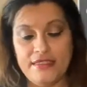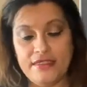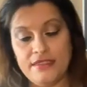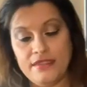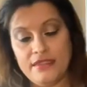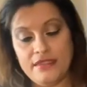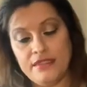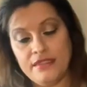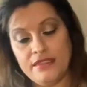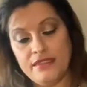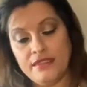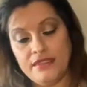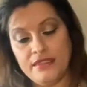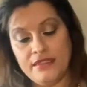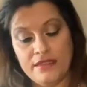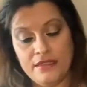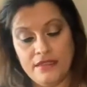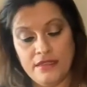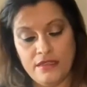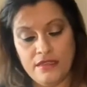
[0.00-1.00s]

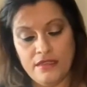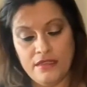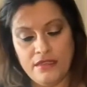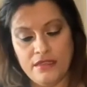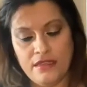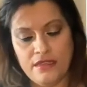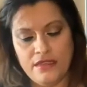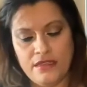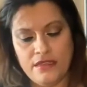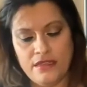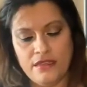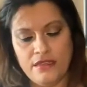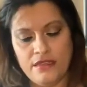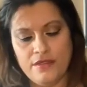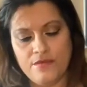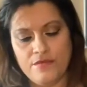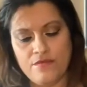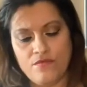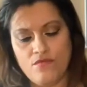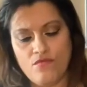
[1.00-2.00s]

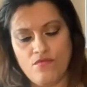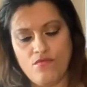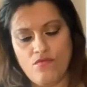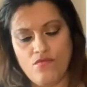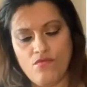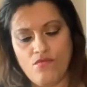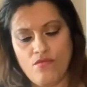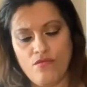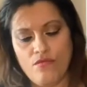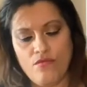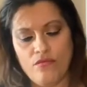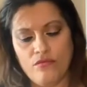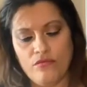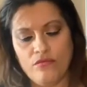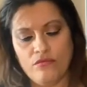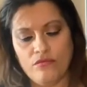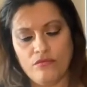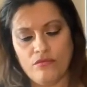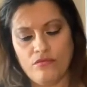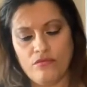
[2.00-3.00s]

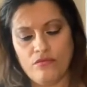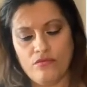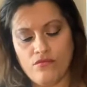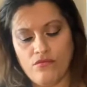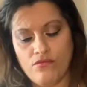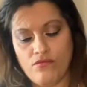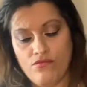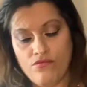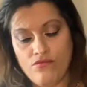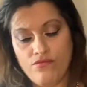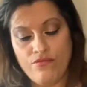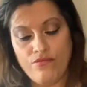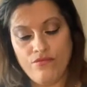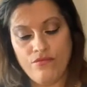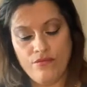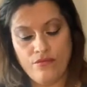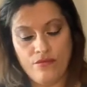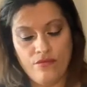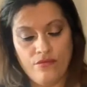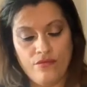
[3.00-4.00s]

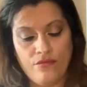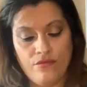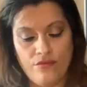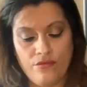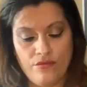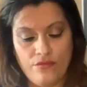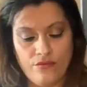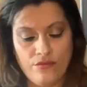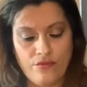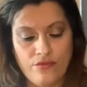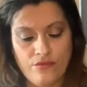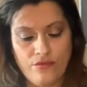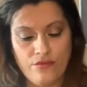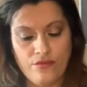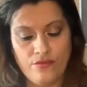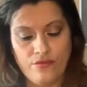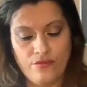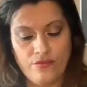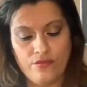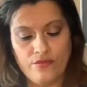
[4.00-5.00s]

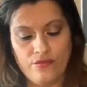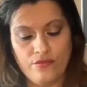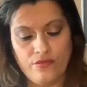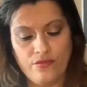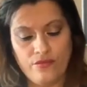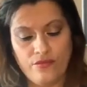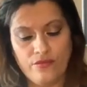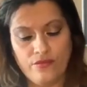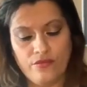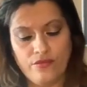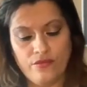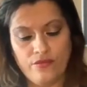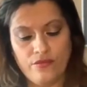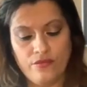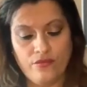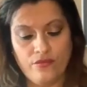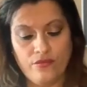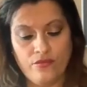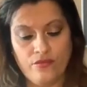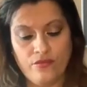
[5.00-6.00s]

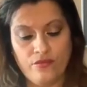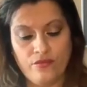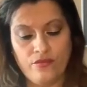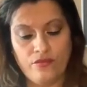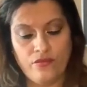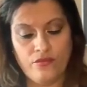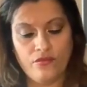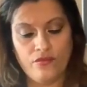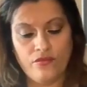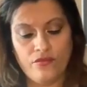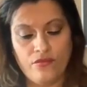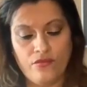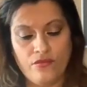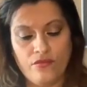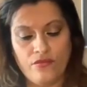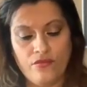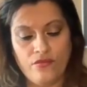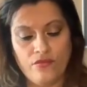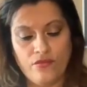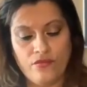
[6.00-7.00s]

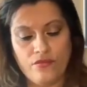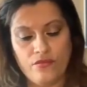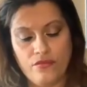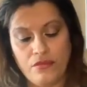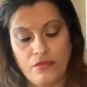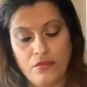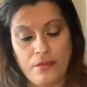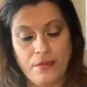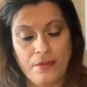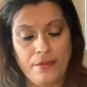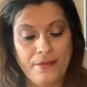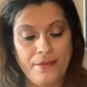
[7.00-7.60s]
No one is speaking in this clip.